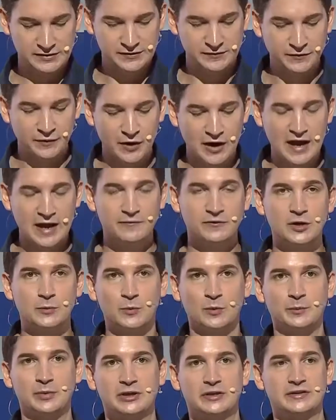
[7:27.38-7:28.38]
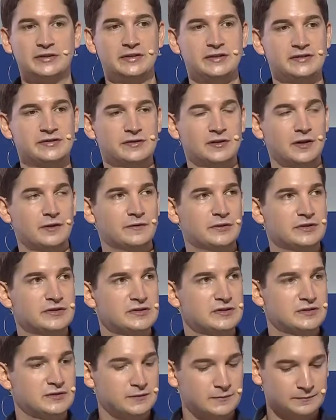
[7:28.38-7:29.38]
for every mobility
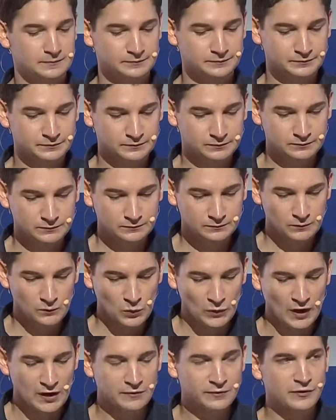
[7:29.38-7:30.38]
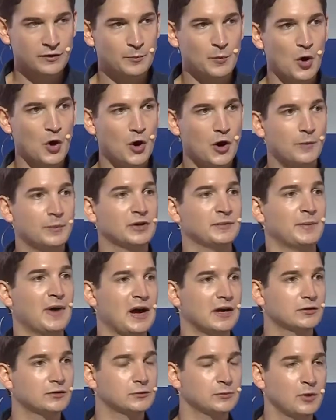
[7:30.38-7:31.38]
service, from urban
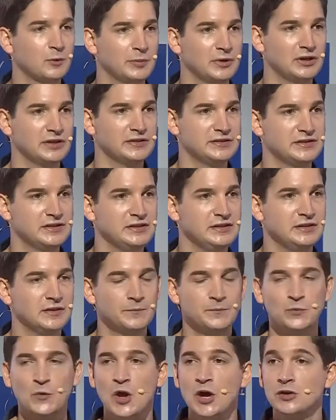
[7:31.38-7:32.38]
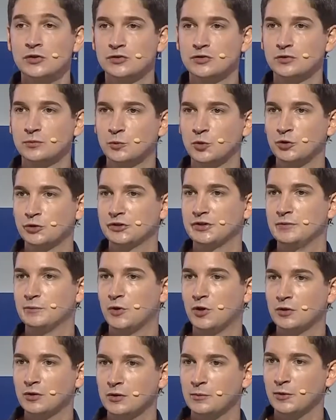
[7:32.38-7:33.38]
micromobility to
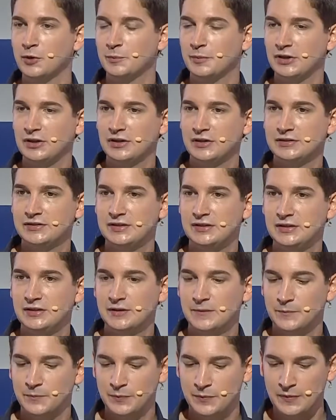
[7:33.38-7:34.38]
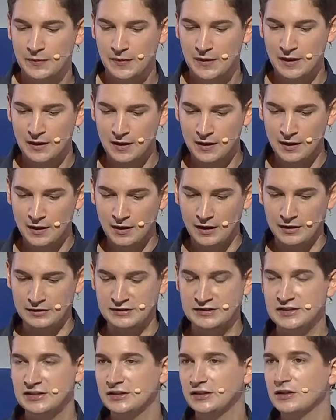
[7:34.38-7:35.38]
multimodal mobility
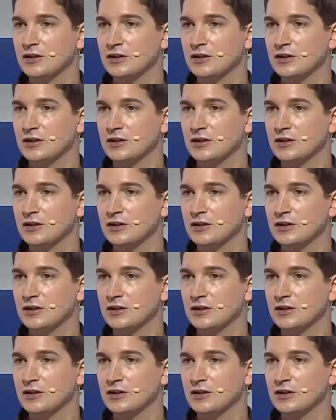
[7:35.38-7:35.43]
until